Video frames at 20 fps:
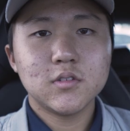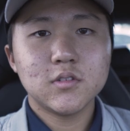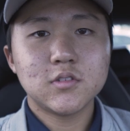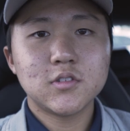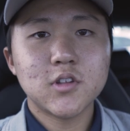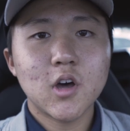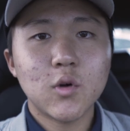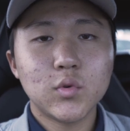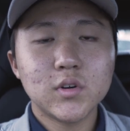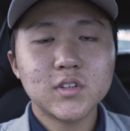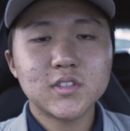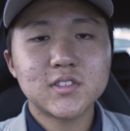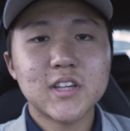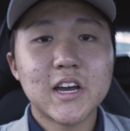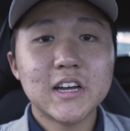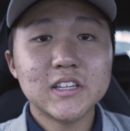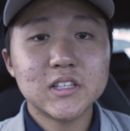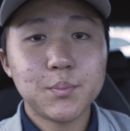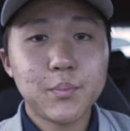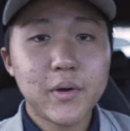So we're
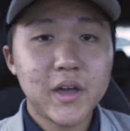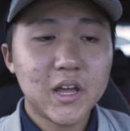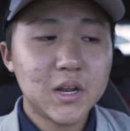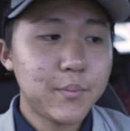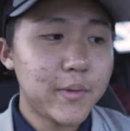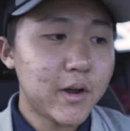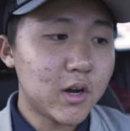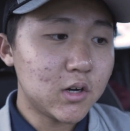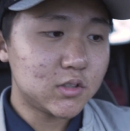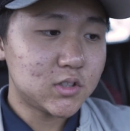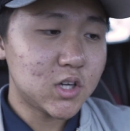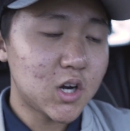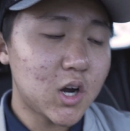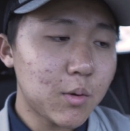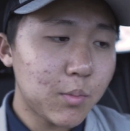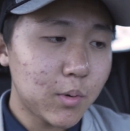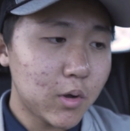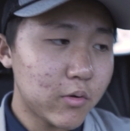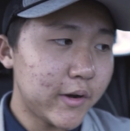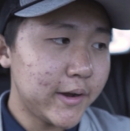inside the Panamera
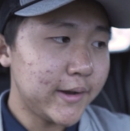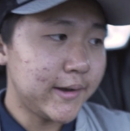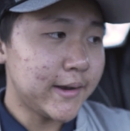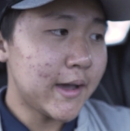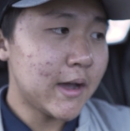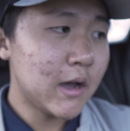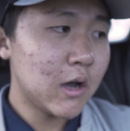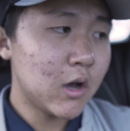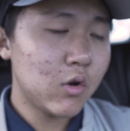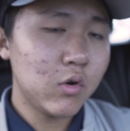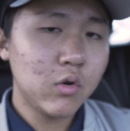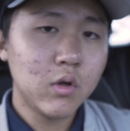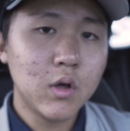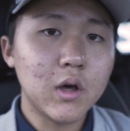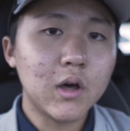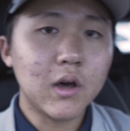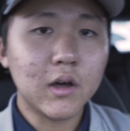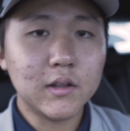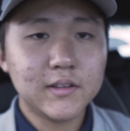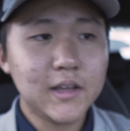Turbo right now.
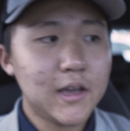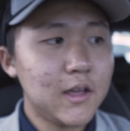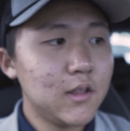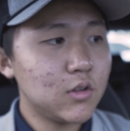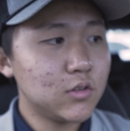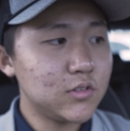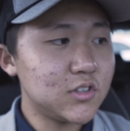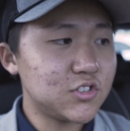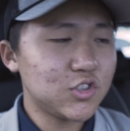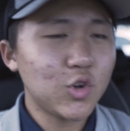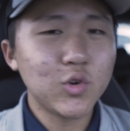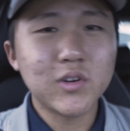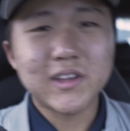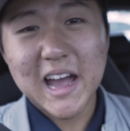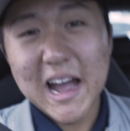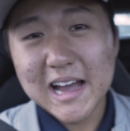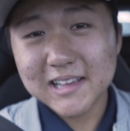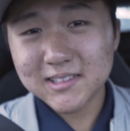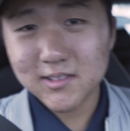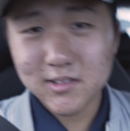Daniel, there's no
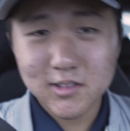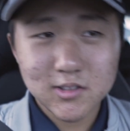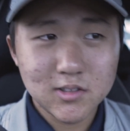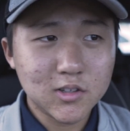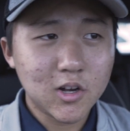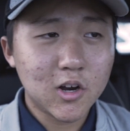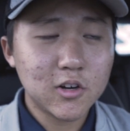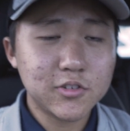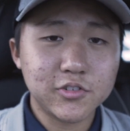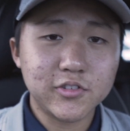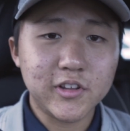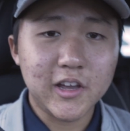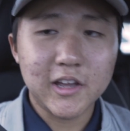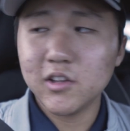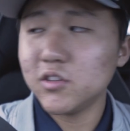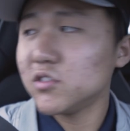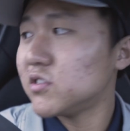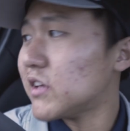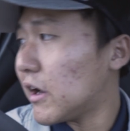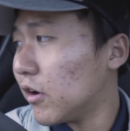gas in this car, so
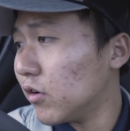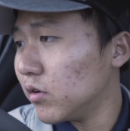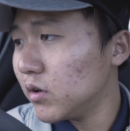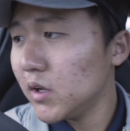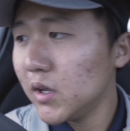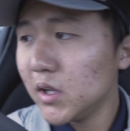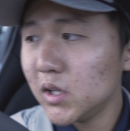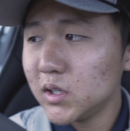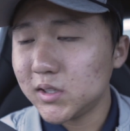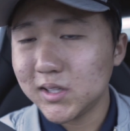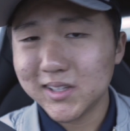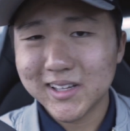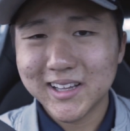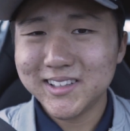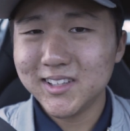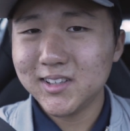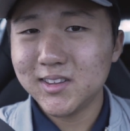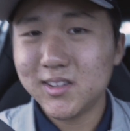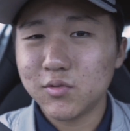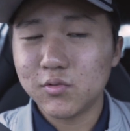Daniel's out to
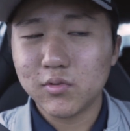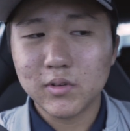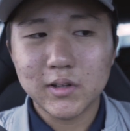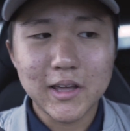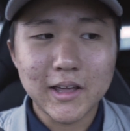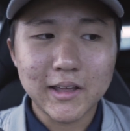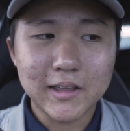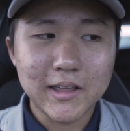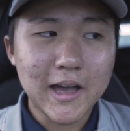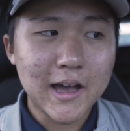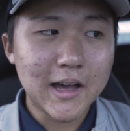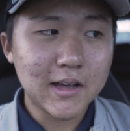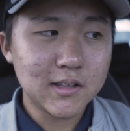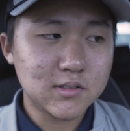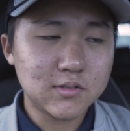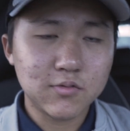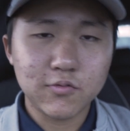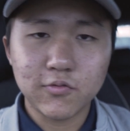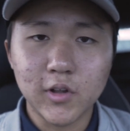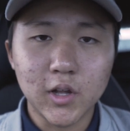get
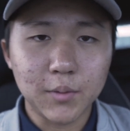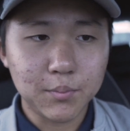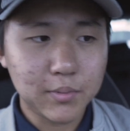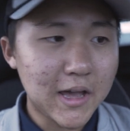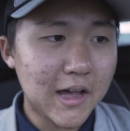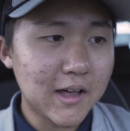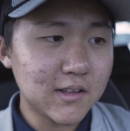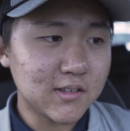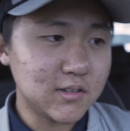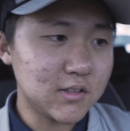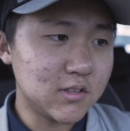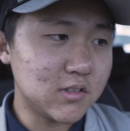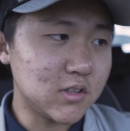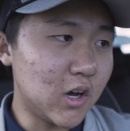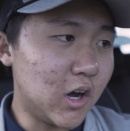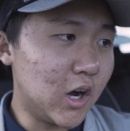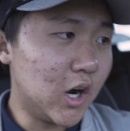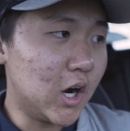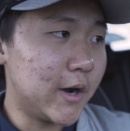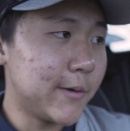gas, fill up gas in this
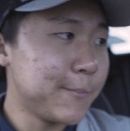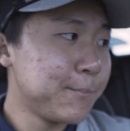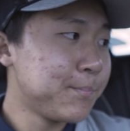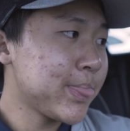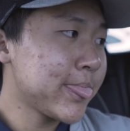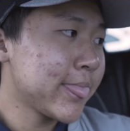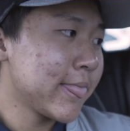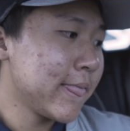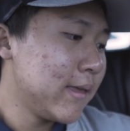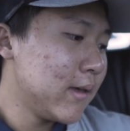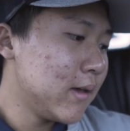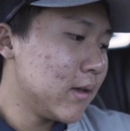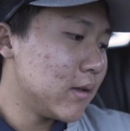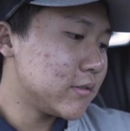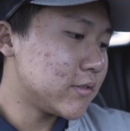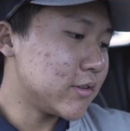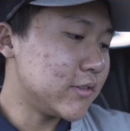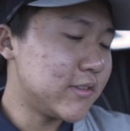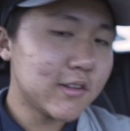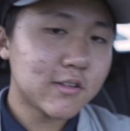car.
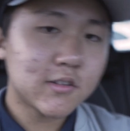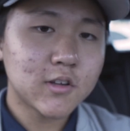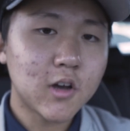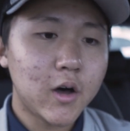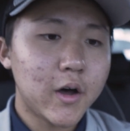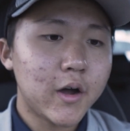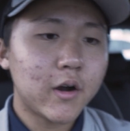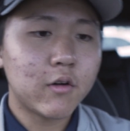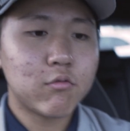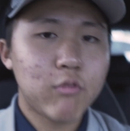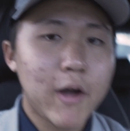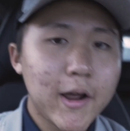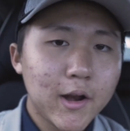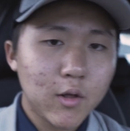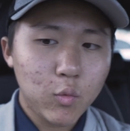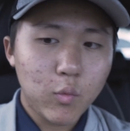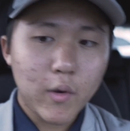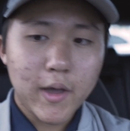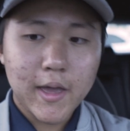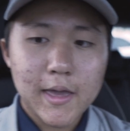So this car right
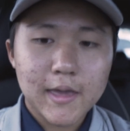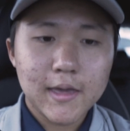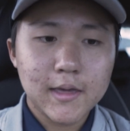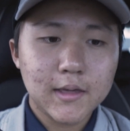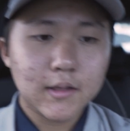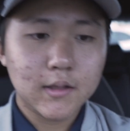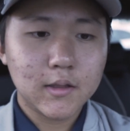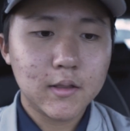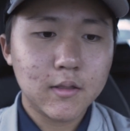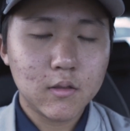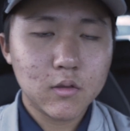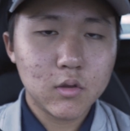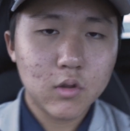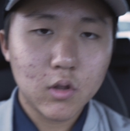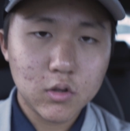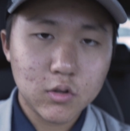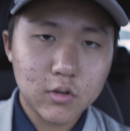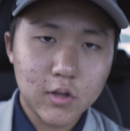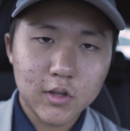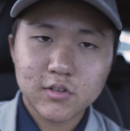away,
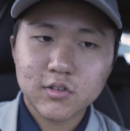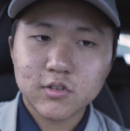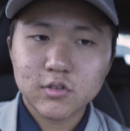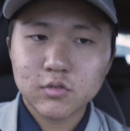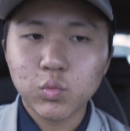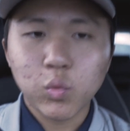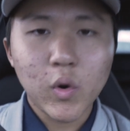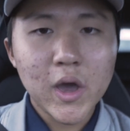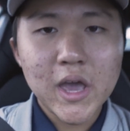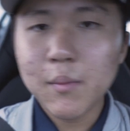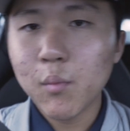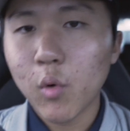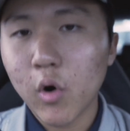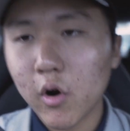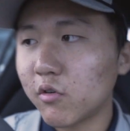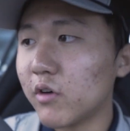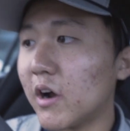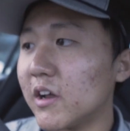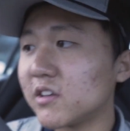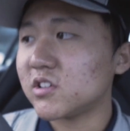it's way more
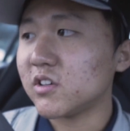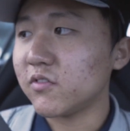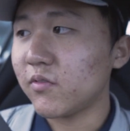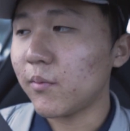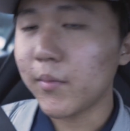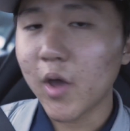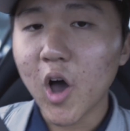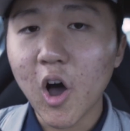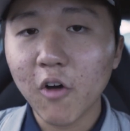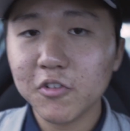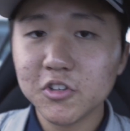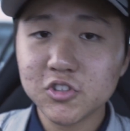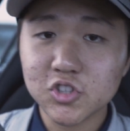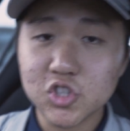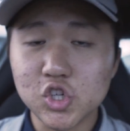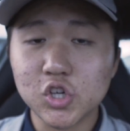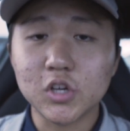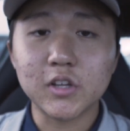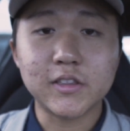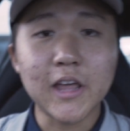aggressive. I mean,
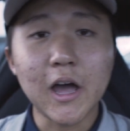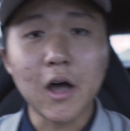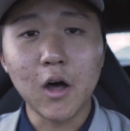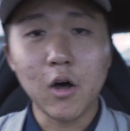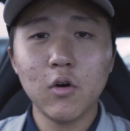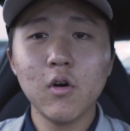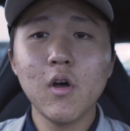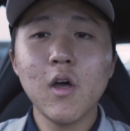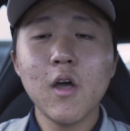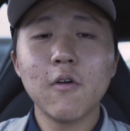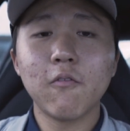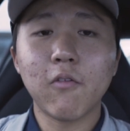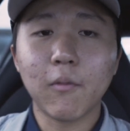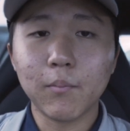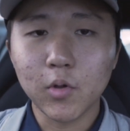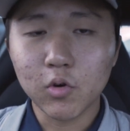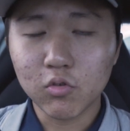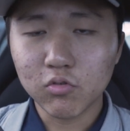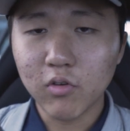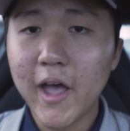obviously you could tell
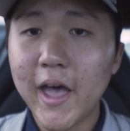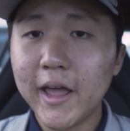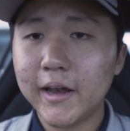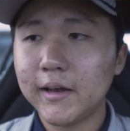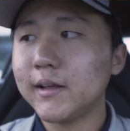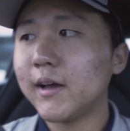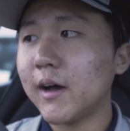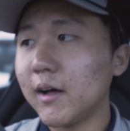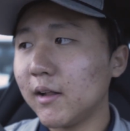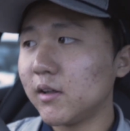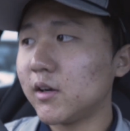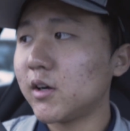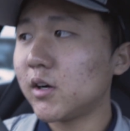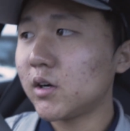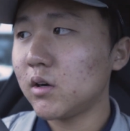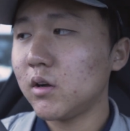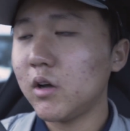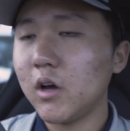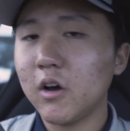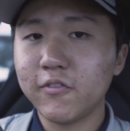from the red
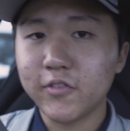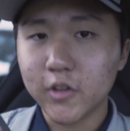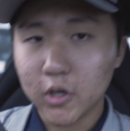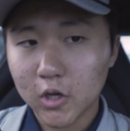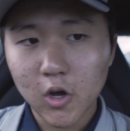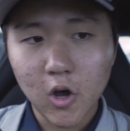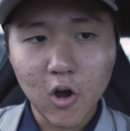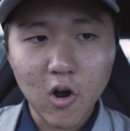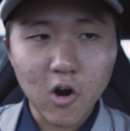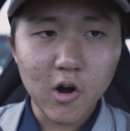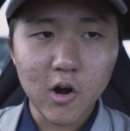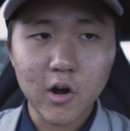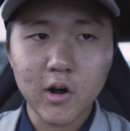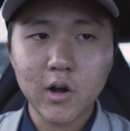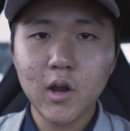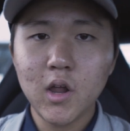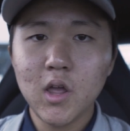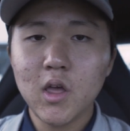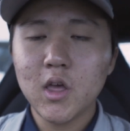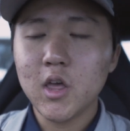color of the car